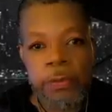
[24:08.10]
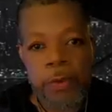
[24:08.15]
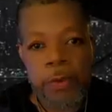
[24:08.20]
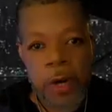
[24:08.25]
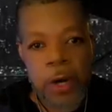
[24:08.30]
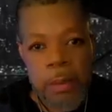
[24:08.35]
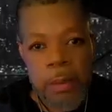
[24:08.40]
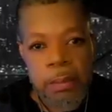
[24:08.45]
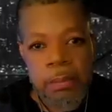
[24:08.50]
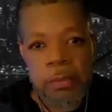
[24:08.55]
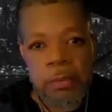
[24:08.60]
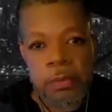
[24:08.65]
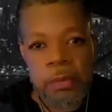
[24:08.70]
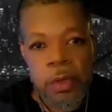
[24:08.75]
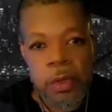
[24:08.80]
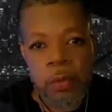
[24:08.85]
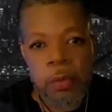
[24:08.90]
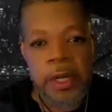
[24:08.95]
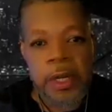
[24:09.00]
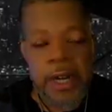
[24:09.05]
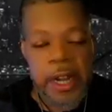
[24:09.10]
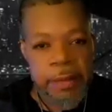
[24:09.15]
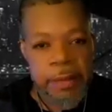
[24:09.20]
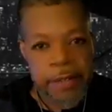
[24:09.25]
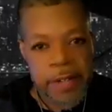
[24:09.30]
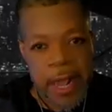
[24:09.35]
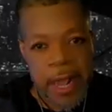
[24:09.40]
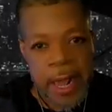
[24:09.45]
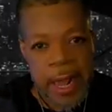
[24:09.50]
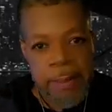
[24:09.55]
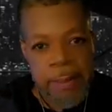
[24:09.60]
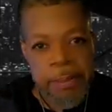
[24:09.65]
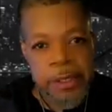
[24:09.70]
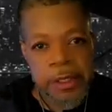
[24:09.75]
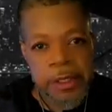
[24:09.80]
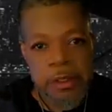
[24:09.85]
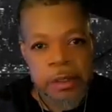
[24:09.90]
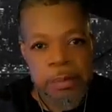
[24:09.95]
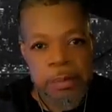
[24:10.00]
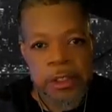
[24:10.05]
from whatever
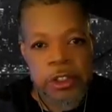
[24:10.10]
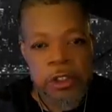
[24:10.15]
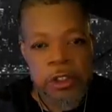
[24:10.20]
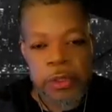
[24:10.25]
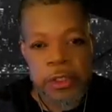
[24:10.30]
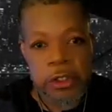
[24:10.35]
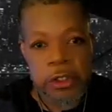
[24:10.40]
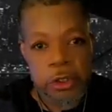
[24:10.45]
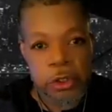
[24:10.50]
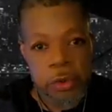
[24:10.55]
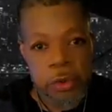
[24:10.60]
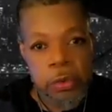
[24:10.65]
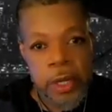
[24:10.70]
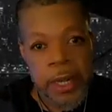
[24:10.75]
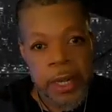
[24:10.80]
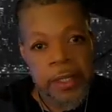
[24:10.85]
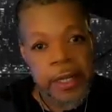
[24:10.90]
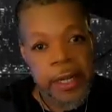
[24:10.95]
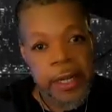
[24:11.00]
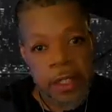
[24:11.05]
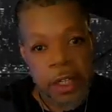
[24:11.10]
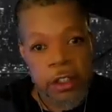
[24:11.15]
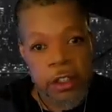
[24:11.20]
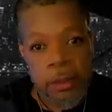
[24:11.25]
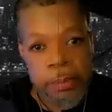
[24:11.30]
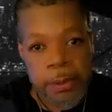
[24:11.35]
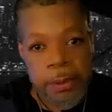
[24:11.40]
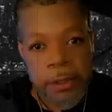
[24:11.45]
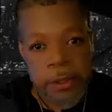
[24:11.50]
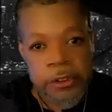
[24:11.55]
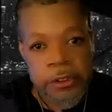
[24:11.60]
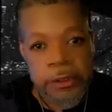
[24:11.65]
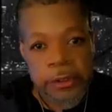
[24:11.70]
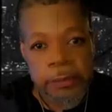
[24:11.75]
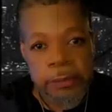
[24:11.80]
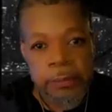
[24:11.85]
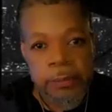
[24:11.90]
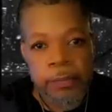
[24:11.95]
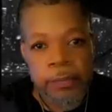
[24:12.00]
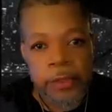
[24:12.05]
happened between you and that other
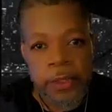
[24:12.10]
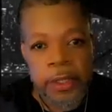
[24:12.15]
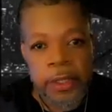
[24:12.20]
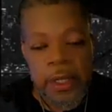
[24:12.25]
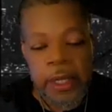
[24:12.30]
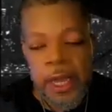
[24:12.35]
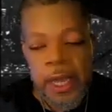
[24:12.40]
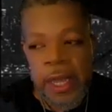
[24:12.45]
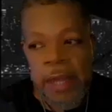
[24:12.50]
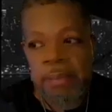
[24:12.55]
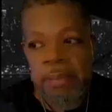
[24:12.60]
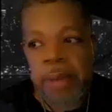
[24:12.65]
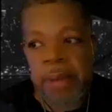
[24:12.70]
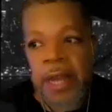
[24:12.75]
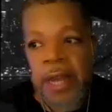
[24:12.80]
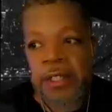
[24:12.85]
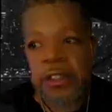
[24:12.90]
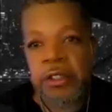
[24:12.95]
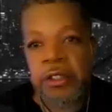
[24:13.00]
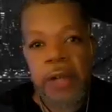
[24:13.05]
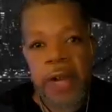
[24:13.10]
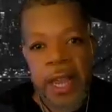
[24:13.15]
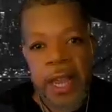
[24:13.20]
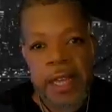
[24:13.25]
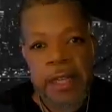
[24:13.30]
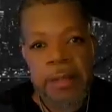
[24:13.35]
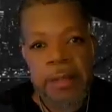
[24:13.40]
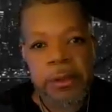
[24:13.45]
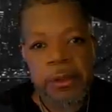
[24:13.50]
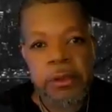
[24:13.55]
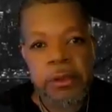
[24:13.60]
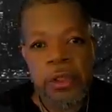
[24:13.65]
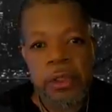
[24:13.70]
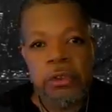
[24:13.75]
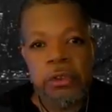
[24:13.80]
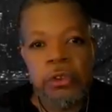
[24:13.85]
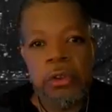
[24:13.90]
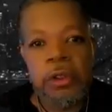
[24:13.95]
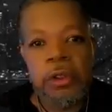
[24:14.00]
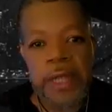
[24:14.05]
person. And by you're
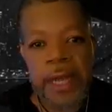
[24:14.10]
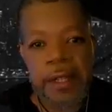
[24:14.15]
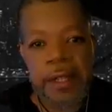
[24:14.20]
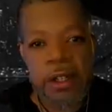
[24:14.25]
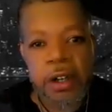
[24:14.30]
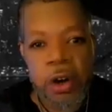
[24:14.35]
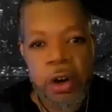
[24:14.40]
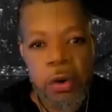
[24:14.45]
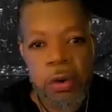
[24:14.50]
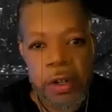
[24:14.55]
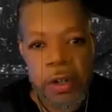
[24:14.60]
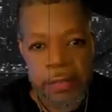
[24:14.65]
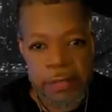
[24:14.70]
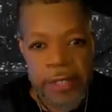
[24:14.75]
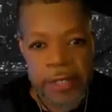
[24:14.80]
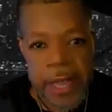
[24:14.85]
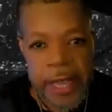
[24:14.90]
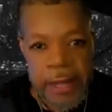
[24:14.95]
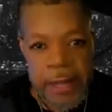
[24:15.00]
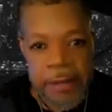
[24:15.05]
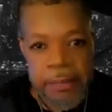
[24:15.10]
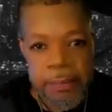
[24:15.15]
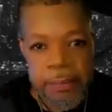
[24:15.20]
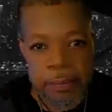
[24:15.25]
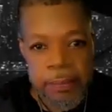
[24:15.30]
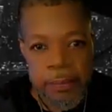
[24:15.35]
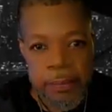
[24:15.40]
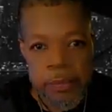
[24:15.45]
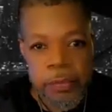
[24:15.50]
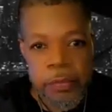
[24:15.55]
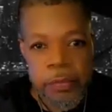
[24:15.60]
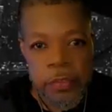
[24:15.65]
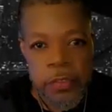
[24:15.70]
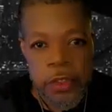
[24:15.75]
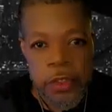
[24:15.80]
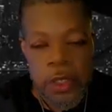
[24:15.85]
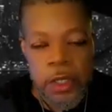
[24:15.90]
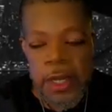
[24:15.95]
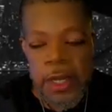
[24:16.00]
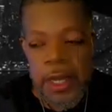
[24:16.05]
able to let go of that,
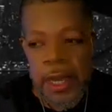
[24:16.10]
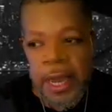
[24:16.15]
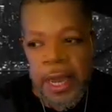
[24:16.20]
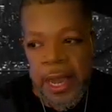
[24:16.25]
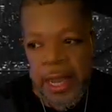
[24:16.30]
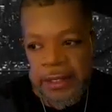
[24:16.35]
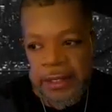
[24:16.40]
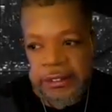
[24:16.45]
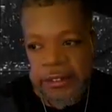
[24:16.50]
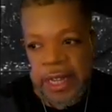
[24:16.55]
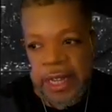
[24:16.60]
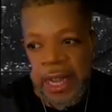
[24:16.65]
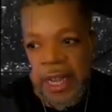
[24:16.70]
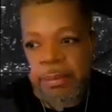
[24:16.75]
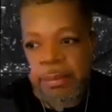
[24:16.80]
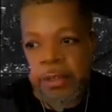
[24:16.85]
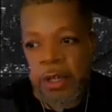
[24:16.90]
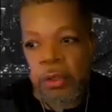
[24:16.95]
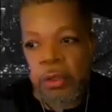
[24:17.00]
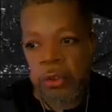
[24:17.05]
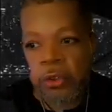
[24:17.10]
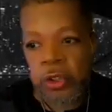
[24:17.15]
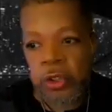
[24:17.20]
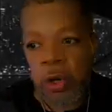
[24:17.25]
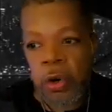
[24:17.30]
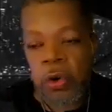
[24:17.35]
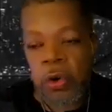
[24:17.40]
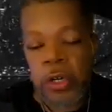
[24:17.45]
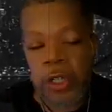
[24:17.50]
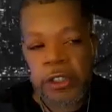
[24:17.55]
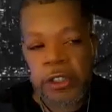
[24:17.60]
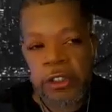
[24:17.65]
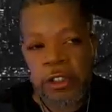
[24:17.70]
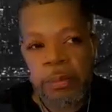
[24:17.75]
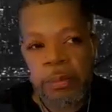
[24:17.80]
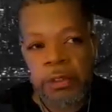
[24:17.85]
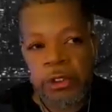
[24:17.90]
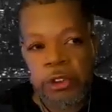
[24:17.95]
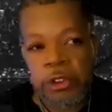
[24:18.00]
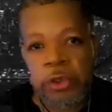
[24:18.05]
as time goes on,
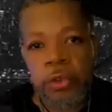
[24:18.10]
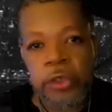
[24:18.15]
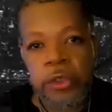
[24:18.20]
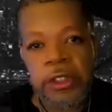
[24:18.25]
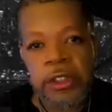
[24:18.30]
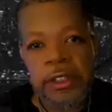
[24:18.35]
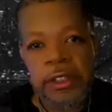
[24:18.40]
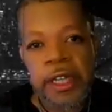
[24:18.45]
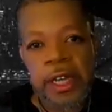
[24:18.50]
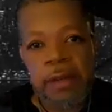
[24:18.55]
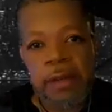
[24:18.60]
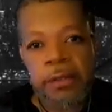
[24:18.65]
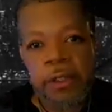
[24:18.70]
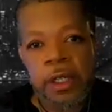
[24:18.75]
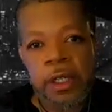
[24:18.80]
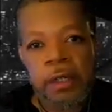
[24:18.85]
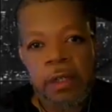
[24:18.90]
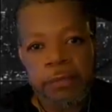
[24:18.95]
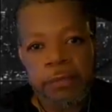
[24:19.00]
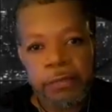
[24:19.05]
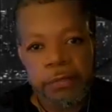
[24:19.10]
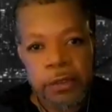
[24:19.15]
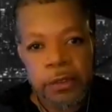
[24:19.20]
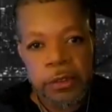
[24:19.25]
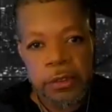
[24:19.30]
the maturity level of